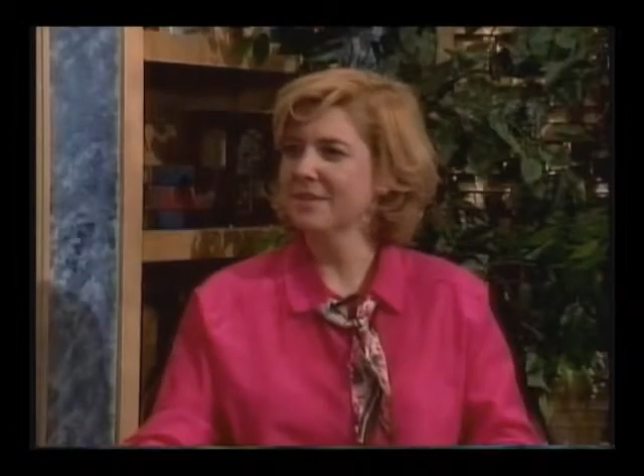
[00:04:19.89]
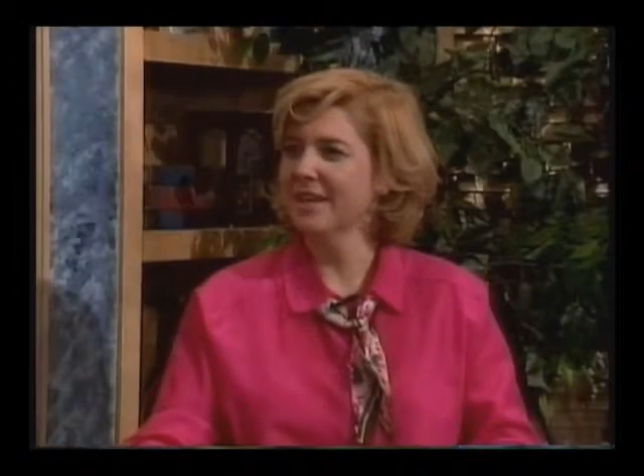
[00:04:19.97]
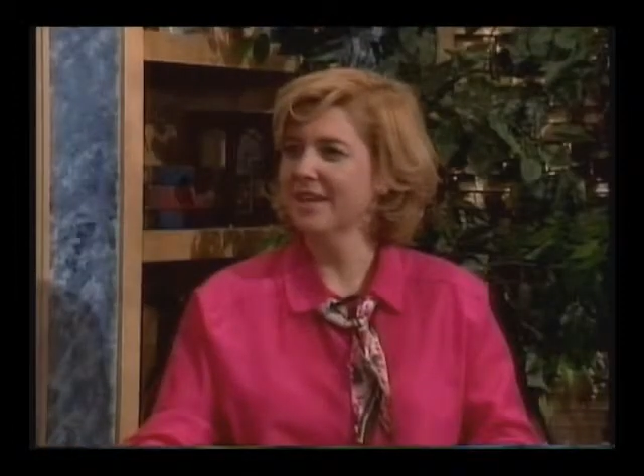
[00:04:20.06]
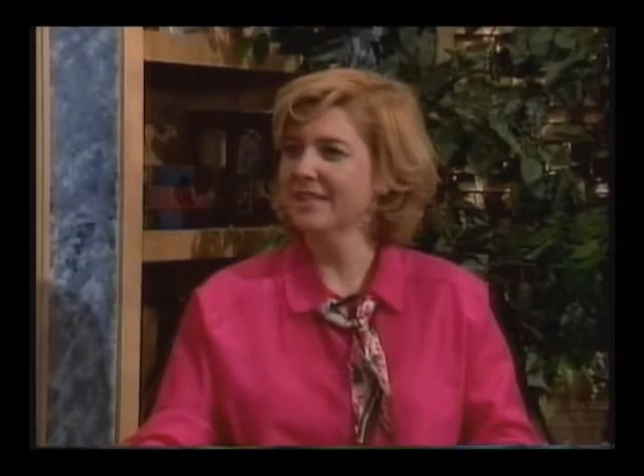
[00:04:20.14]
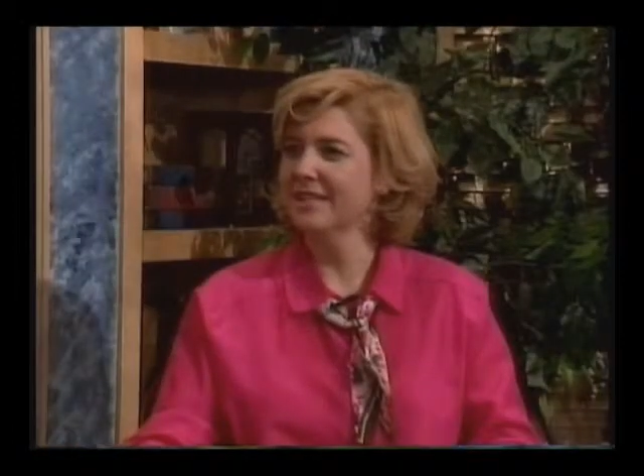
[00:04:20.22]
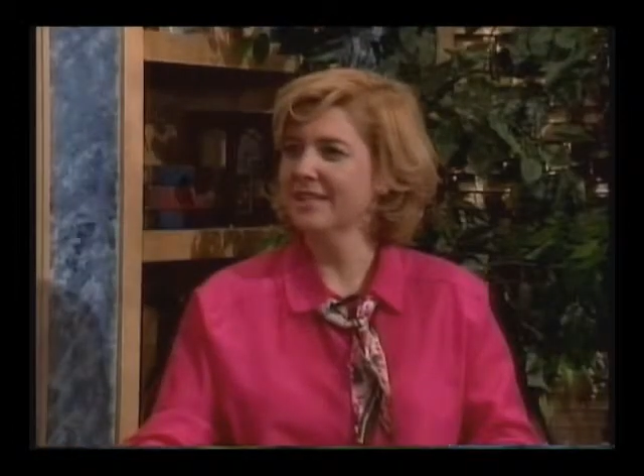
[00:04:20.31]

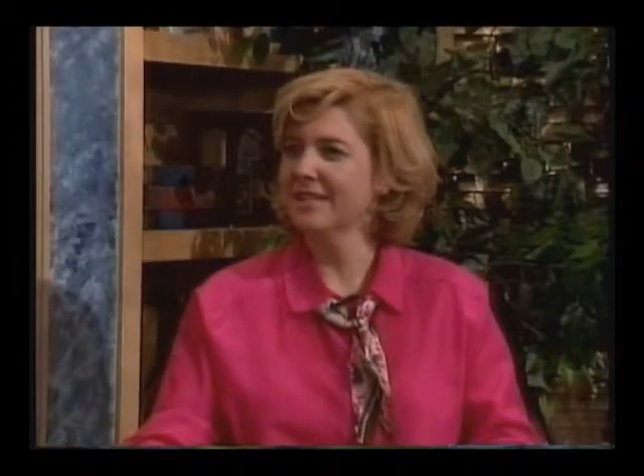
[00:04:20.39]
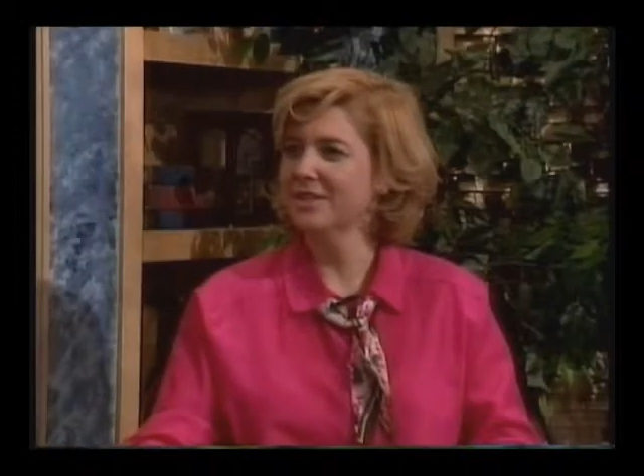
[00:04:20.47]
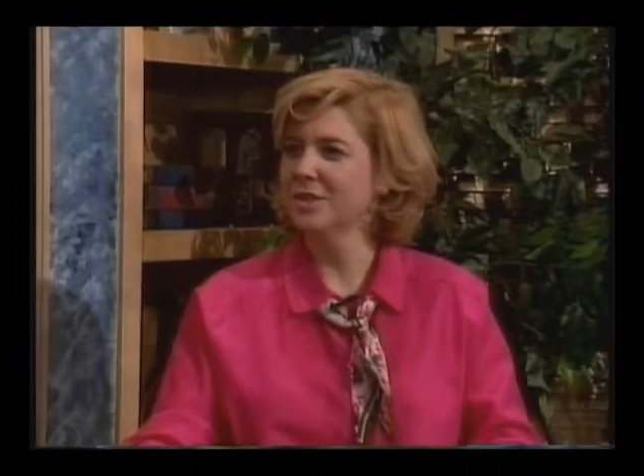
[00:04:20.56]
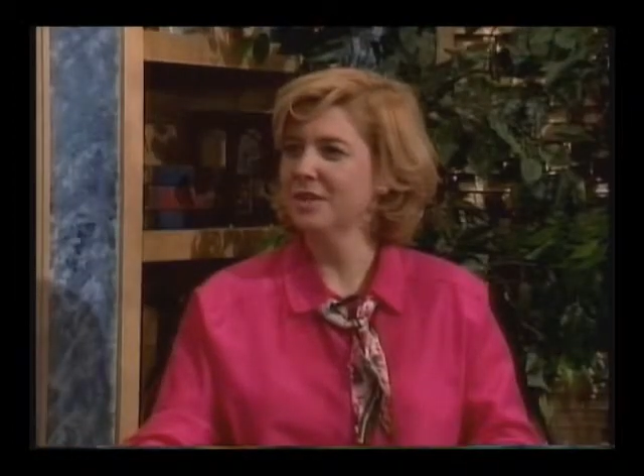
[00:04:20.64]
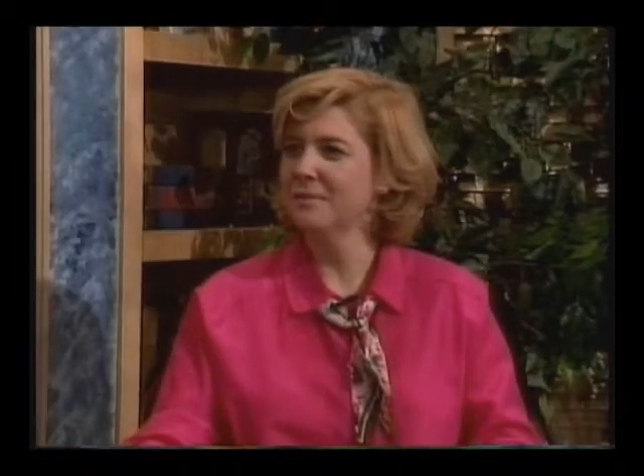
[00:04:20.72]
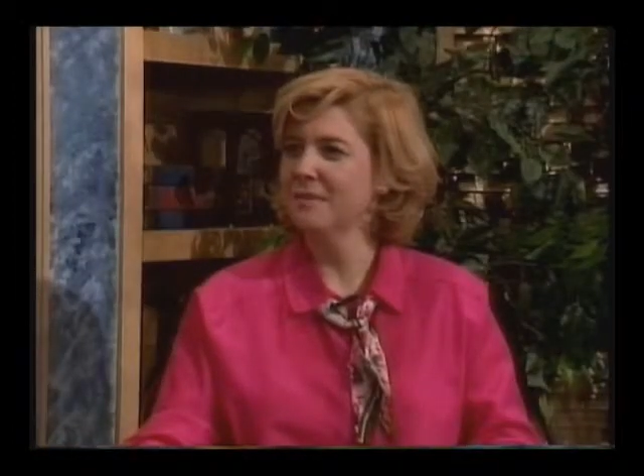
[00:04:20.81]
that it
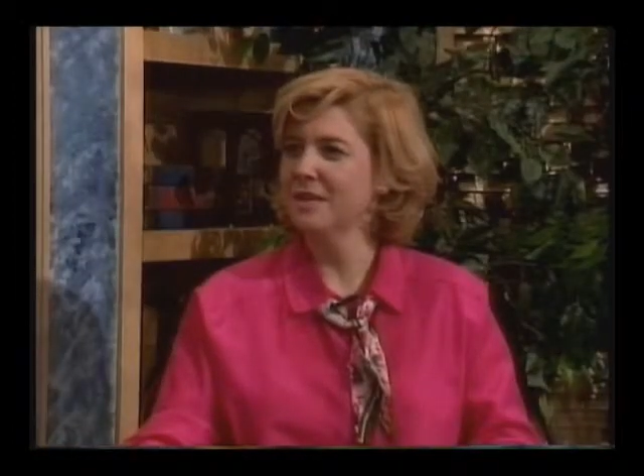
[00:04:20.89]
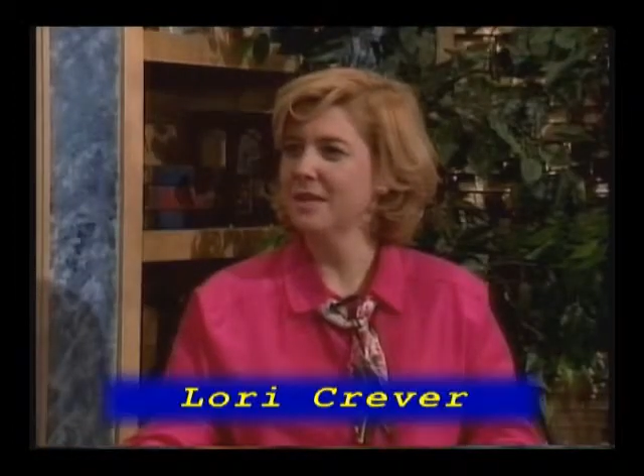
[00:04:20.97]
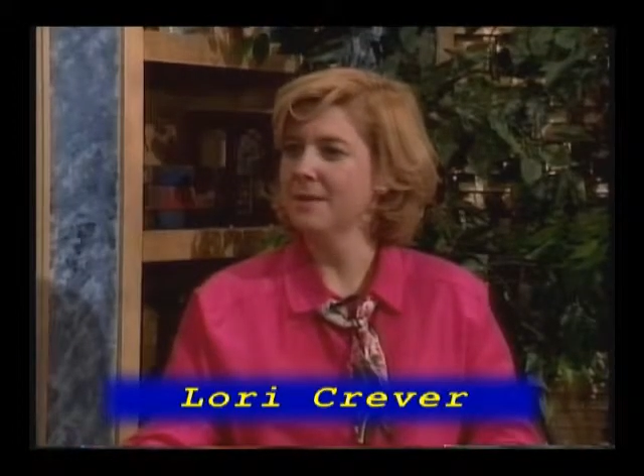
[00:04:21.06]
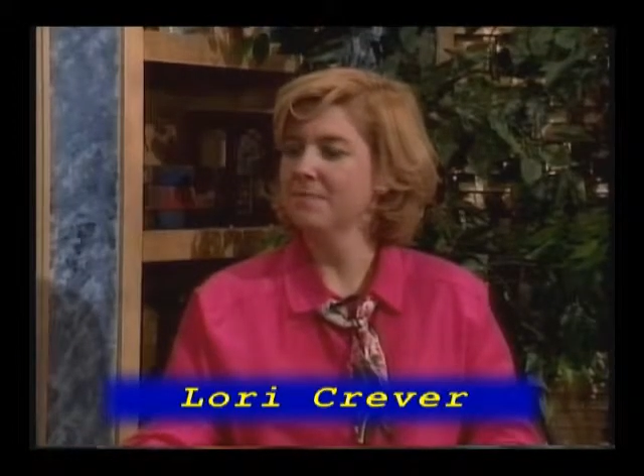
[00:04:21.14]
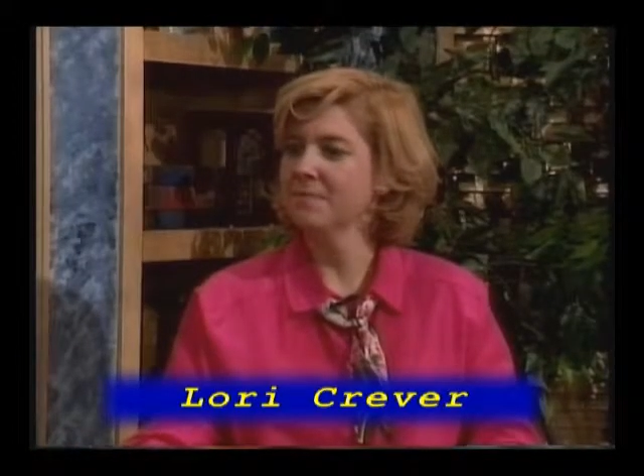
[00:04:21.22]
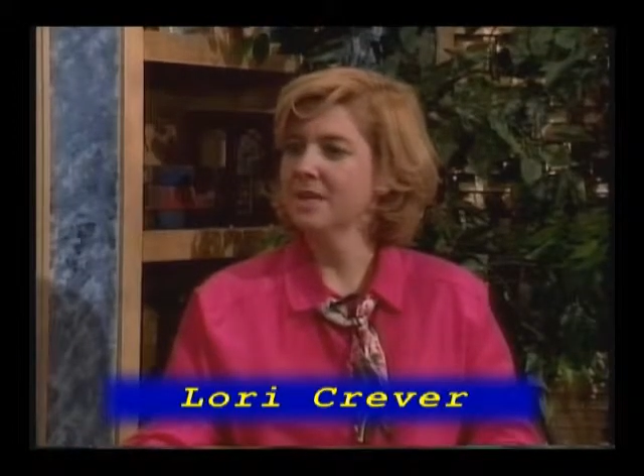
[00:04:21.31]
could be